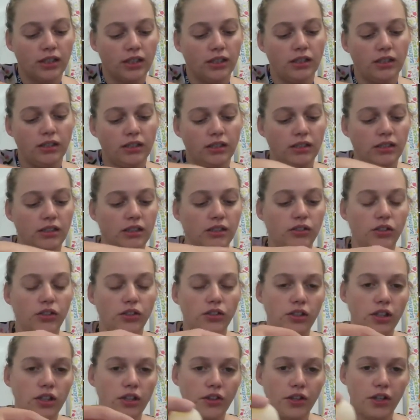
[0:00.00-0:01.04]
And then this is
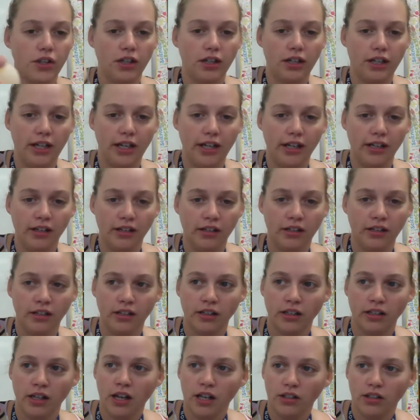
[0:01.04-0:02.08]
the third egg.
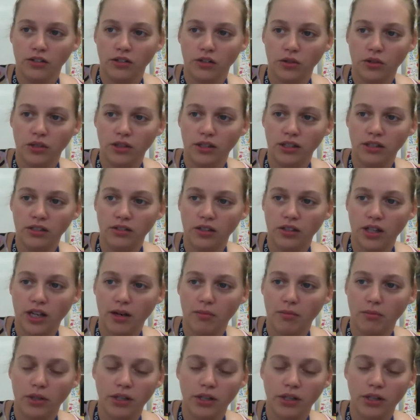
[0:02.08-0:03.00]
So in this lab,